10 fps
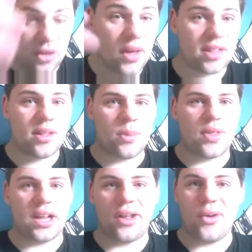something like
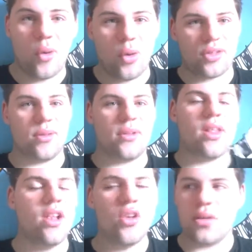awesome. A lot
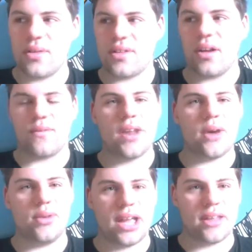of the stuff
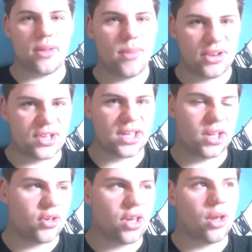nowadays, like Magic,
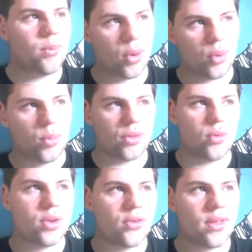Yu-Gi-Oh!, Pokemon, to a degree,
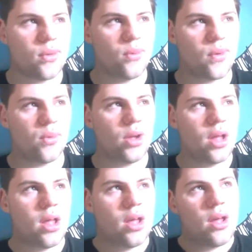they all feel
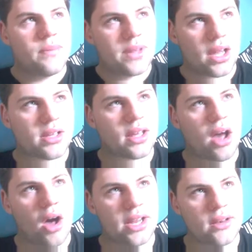kind
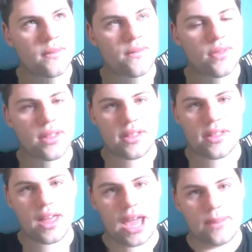of the
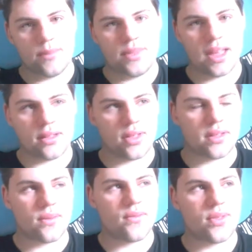same. There's
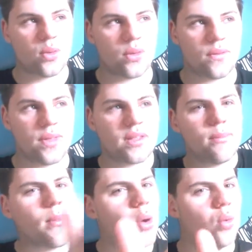a
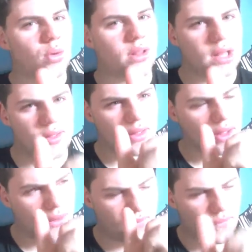mold, isn't there? There's like a
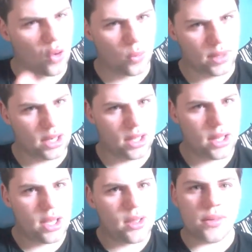formula
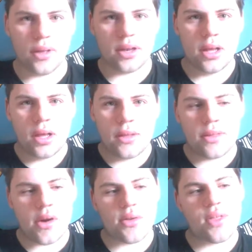that there are
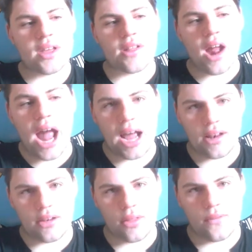things that are added to the
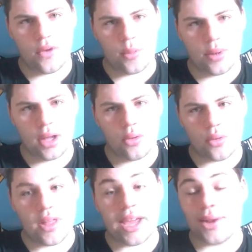formula or
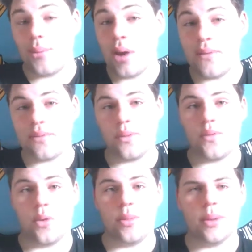taken away from the formula,
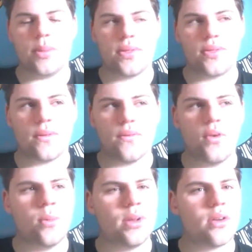but the
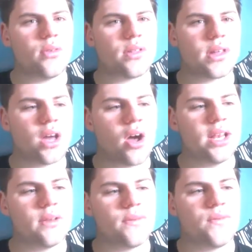formula is kind of
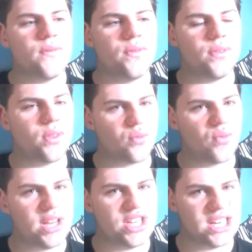the
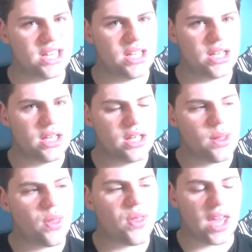rigid
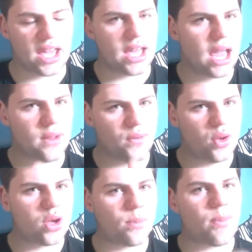thing. And if you look
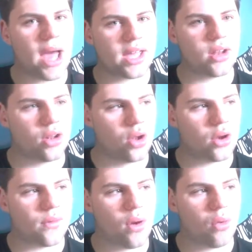back at a lot of
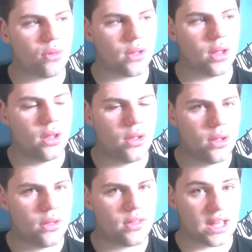older
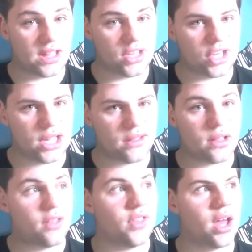CCGs, they
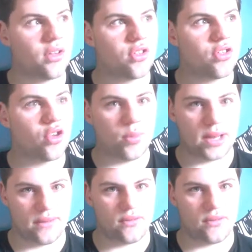are super different.